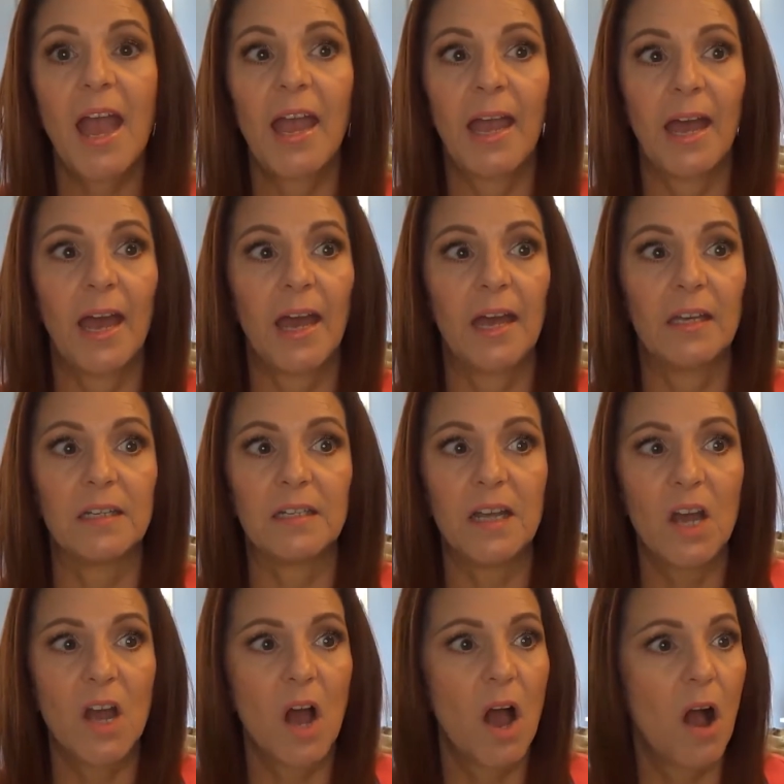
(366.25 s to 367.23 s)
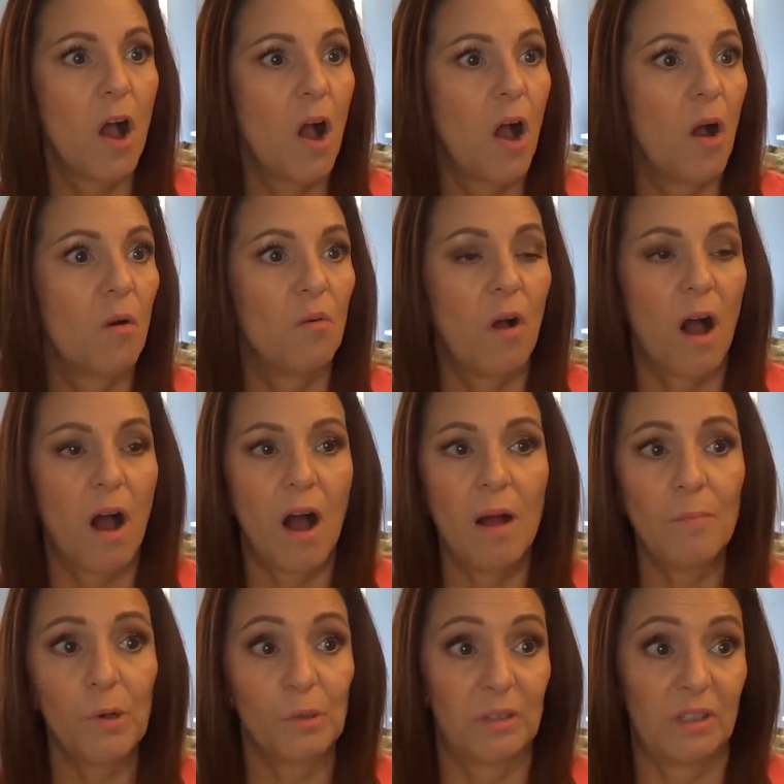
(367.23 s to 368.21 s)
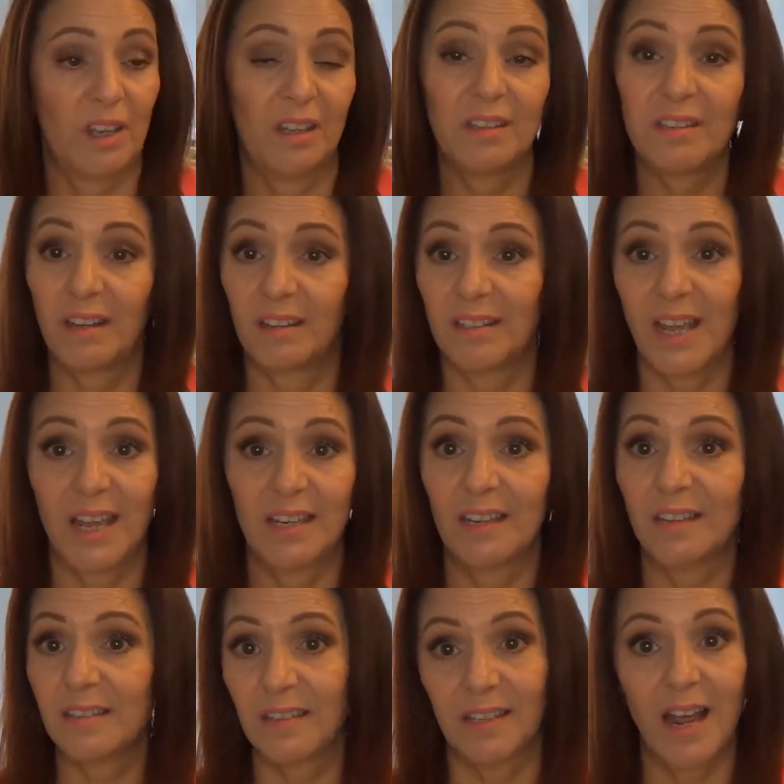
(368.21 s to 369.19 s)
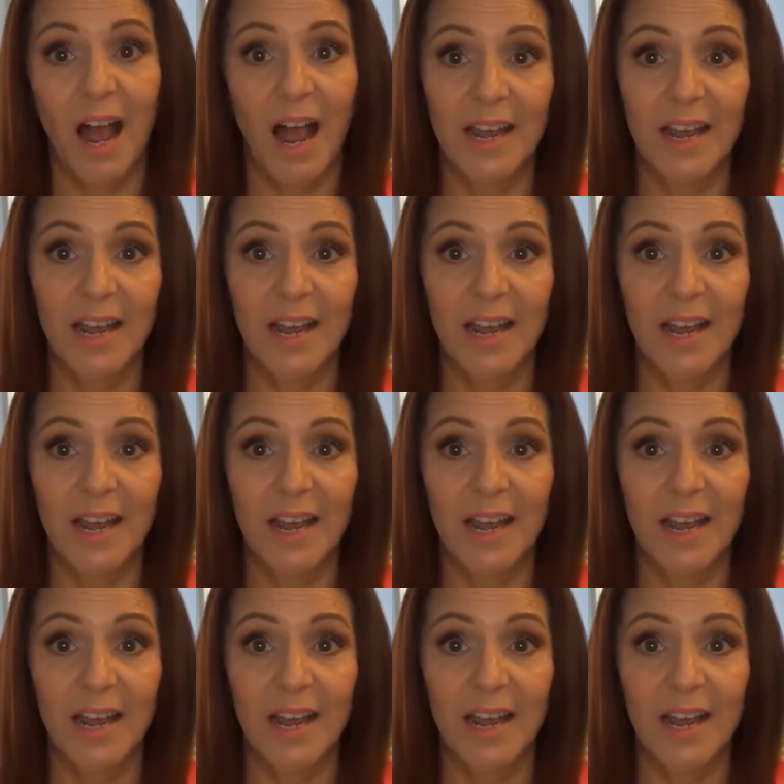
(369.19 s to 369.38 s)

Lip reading: and almost instantaneously,